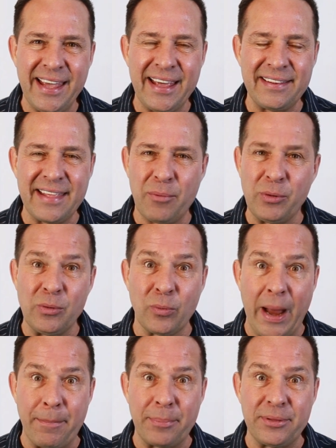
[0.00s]
And then we
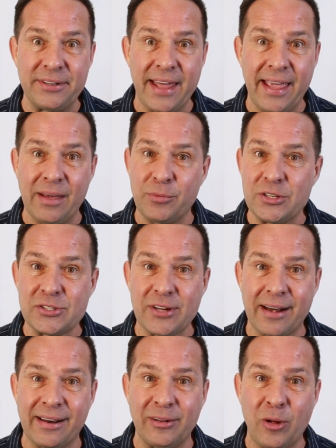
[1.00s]
wrap up the day and we
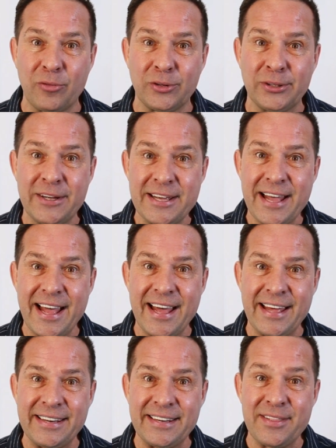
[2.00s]
start all over
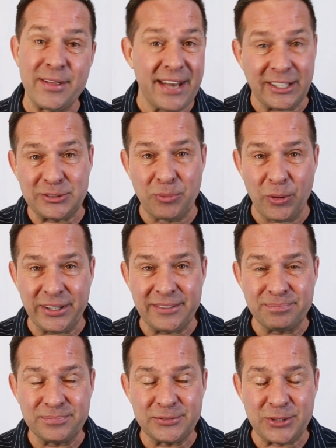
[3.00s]
on the next
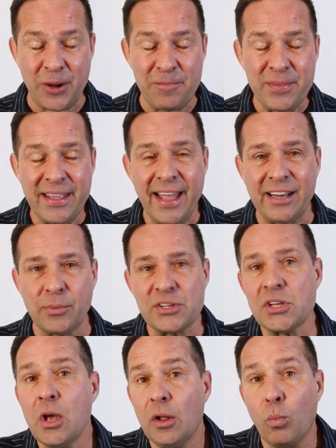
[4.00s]
morning. So
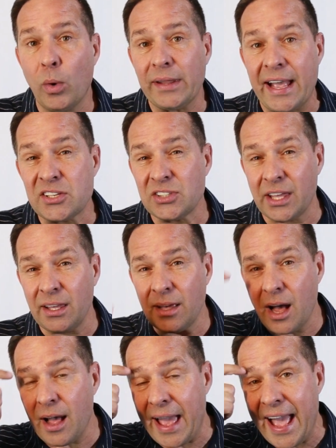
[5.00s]
anyways, one last
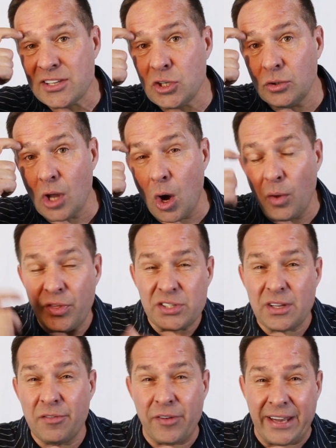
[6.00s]
thing. As you know,
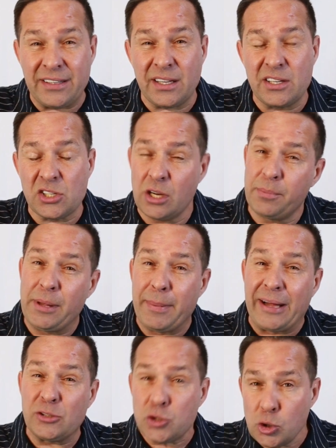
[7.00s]
this event is going to be
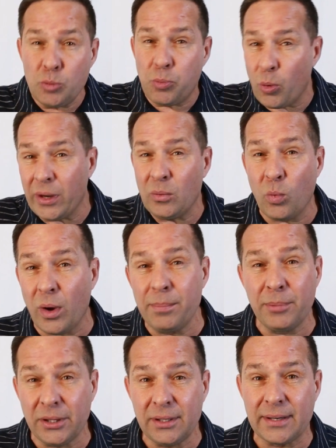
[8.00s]
about
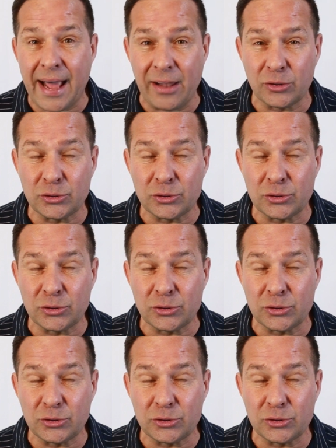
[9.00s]
$2.1 million.